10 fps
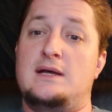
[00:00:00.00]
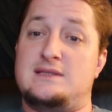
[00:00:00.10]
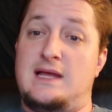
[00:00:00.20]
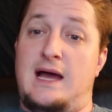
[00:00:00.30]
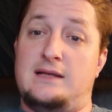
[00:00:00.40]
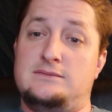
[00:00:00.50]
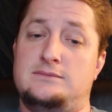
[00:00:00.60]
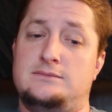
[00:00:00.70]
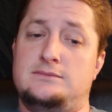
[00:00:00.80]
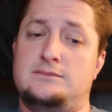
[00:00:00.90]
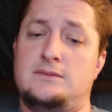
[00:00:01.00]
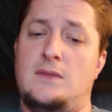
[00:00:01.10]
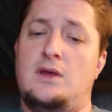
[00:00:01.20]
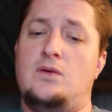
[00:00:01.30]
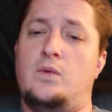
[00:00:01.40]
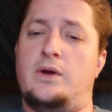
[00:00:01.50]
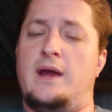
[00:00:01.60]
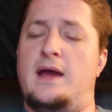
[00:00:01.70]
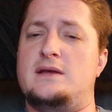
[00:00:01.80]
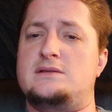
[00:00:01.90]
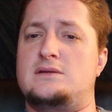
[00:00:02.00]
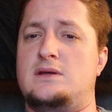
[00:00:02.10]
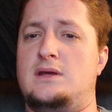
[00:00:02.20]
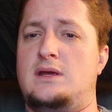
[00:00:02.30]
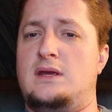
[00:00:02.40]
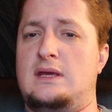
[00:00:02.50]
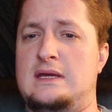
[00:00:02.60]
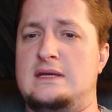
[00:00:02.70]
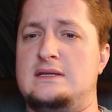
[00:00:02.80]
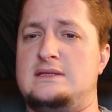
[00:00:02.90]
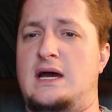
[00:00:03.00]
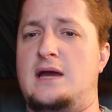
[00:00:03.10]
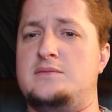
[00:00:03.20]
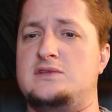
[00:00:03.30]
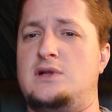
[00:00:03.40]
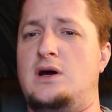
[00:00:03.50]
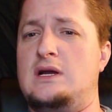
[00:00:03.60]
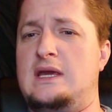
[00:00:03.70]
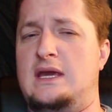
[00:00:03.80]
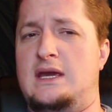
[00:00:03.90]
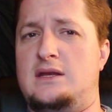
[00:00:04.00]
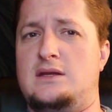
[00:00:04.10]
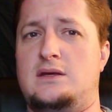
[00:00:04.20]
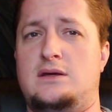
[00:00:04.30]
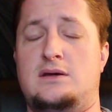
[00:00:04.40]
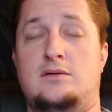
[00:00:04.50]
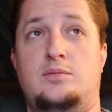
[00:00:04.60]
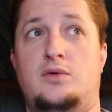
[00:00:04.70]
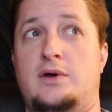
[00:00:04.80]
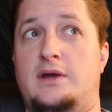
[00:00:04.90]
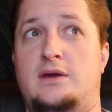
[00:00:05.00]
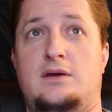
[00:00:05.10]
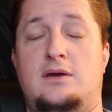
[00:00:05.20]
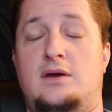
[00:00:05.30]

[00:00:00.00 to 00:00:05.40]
That's a lot. Whereas in times log in, oh boy.